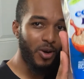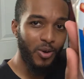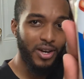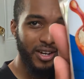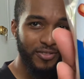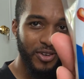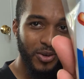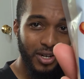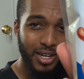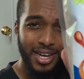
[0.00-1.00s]
Coconut
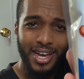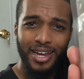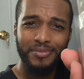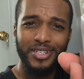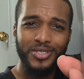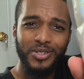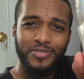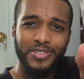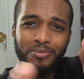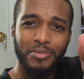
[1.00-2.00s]
flour. I'm not sure
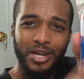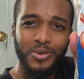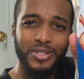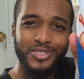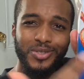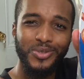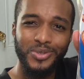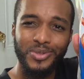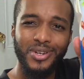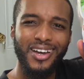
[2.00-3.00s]
if it backwards to
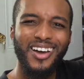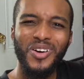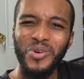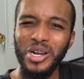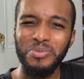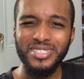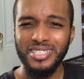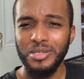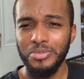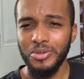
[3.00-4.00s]
Uno when I put this
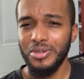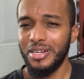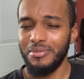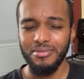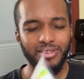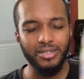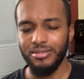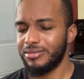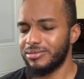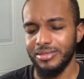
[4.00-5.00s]
in the program.
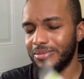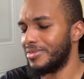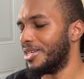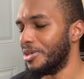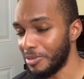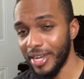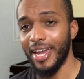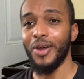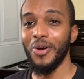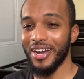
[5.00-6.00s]
But yeah,
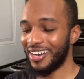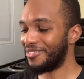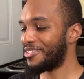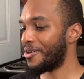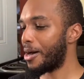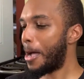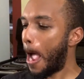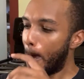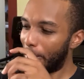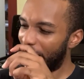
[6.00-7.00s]
coconut flour
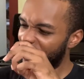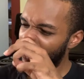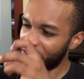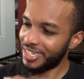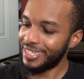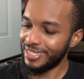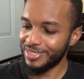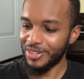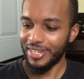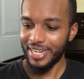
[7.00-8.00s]
by Green Hills
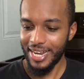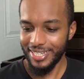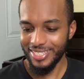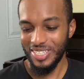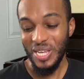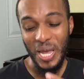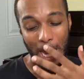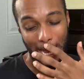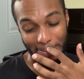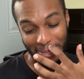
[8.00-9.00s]

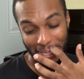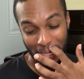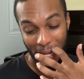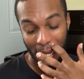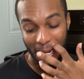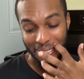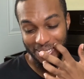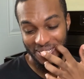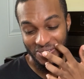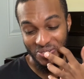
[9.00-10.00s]
Organics. I mean,
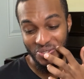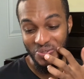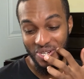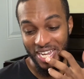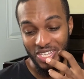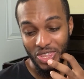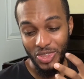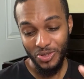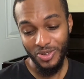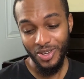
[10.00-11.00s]
honestly, you do
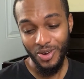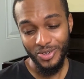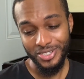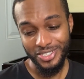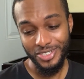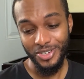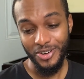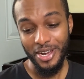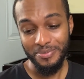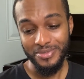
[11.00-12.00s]
get 300
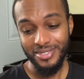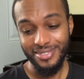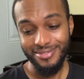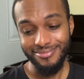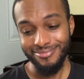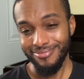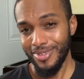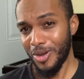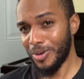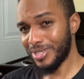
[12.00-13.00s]
grams
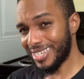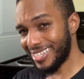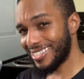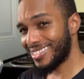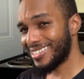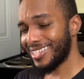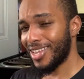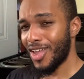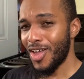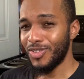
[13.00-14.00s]
out of this.
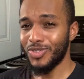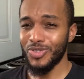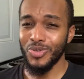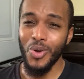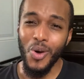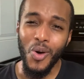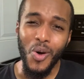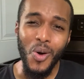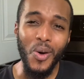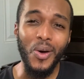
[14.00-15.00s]

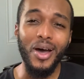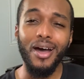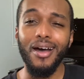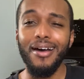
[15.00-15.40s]
So,